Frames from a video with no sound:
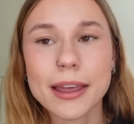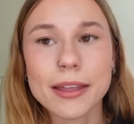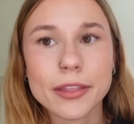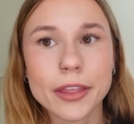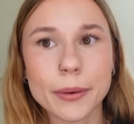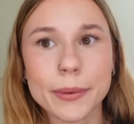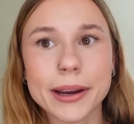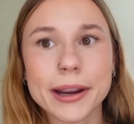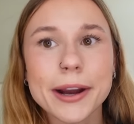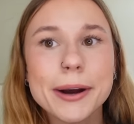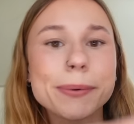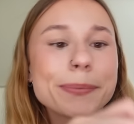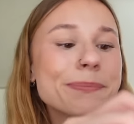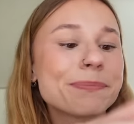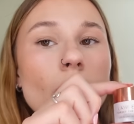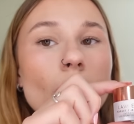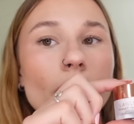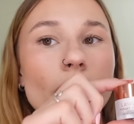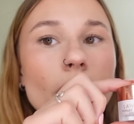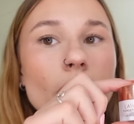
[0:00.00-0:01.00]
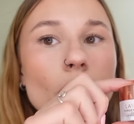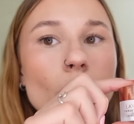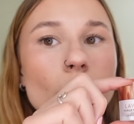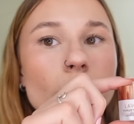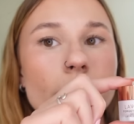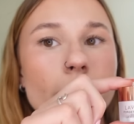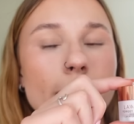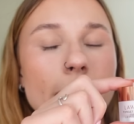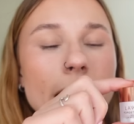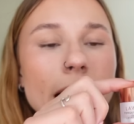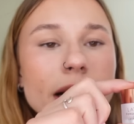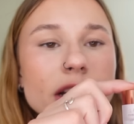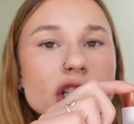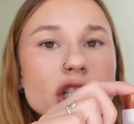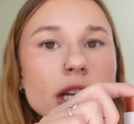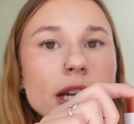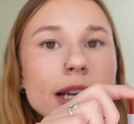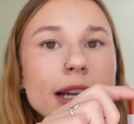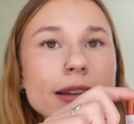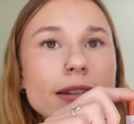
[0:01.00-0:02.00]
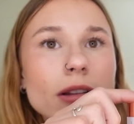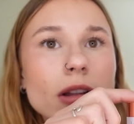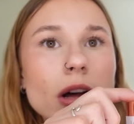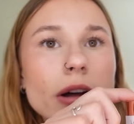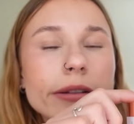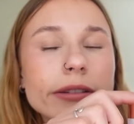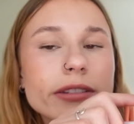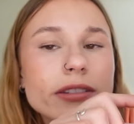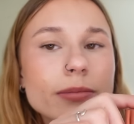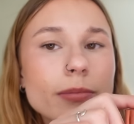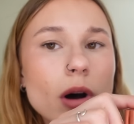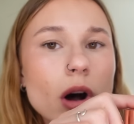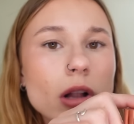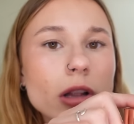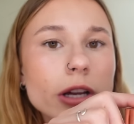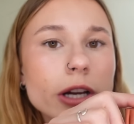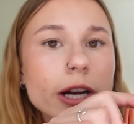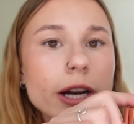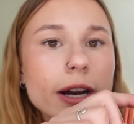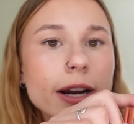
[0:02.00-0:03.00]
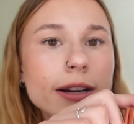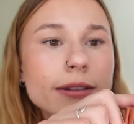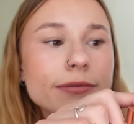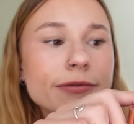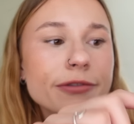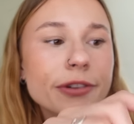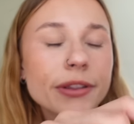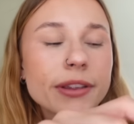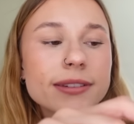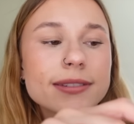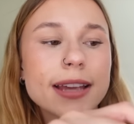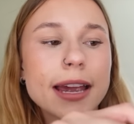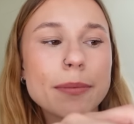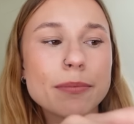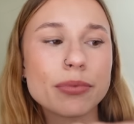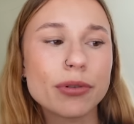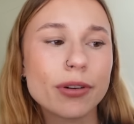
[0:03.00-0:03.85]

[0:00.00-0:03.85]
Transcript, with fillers: There we go. Although the packaging is a lot smaller for the same